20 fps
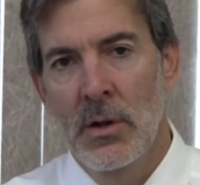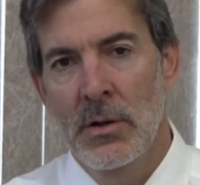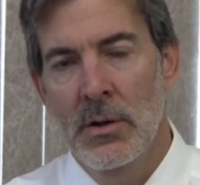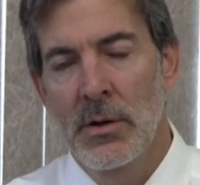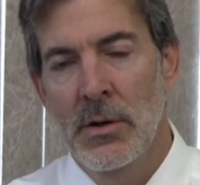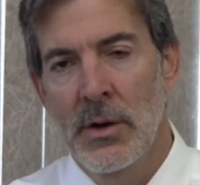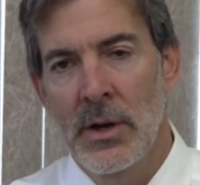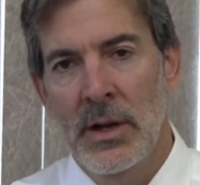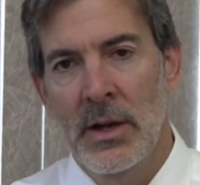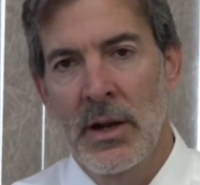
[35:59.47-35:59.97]

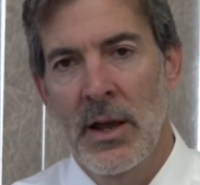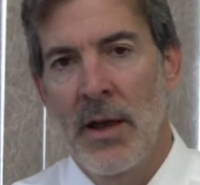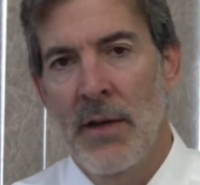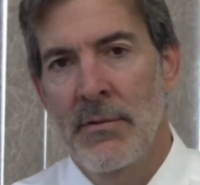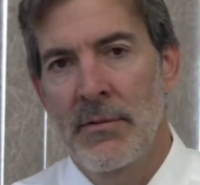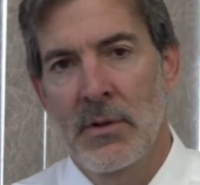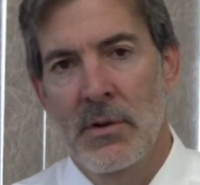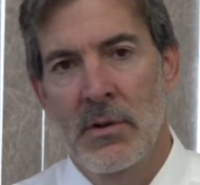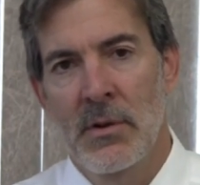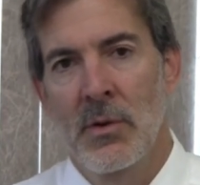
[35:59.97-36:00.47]
during, and
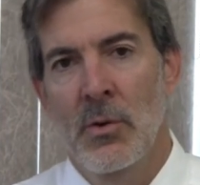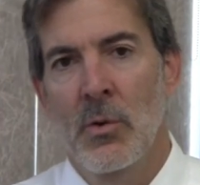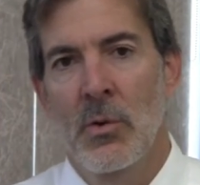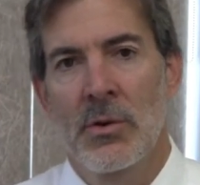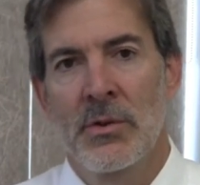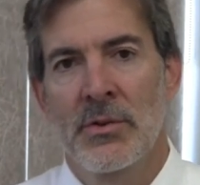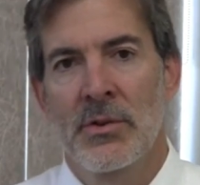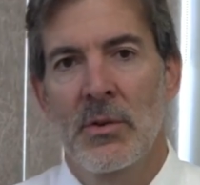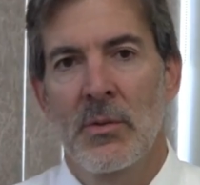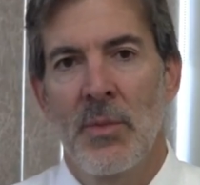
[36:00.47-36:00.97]
after the
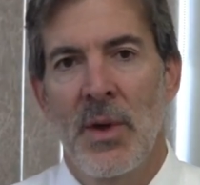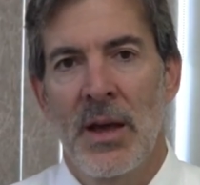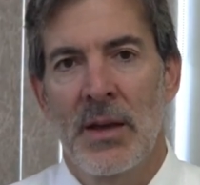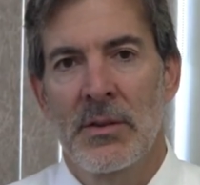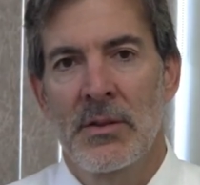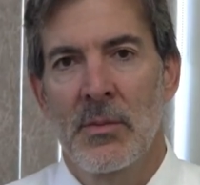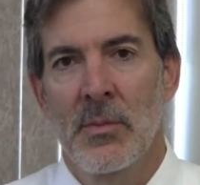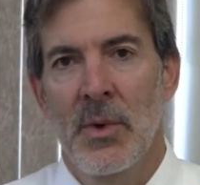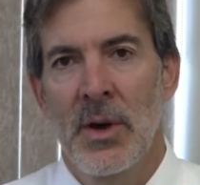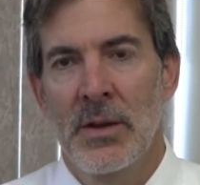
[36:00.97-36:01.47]
course to
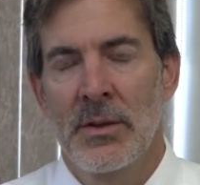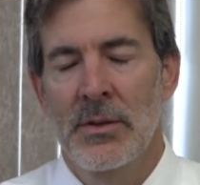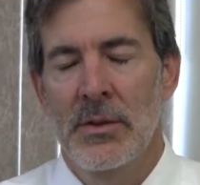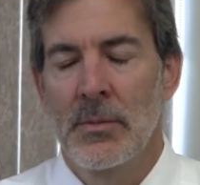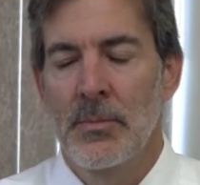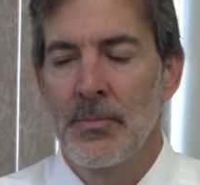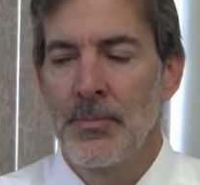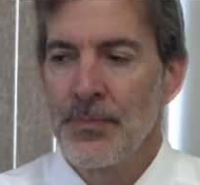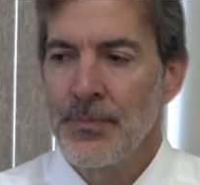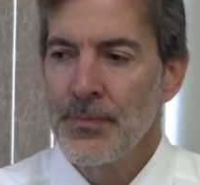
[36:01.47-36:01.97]
maximize it.